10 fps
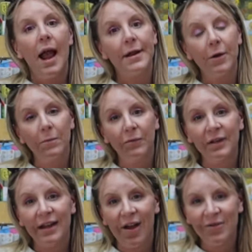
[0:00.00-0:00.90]
And
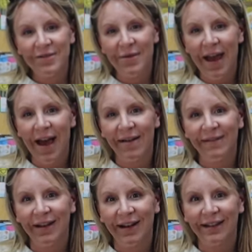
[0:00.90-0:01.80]
hopefully now you
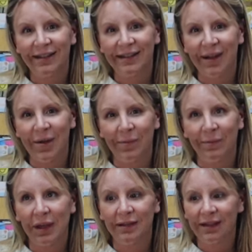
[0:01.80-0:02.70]
have uh,
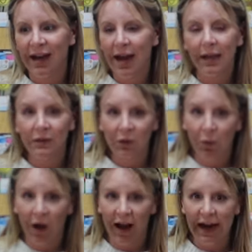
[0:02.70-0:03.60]
some insight as to
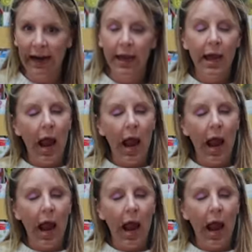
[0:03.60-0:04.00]
why.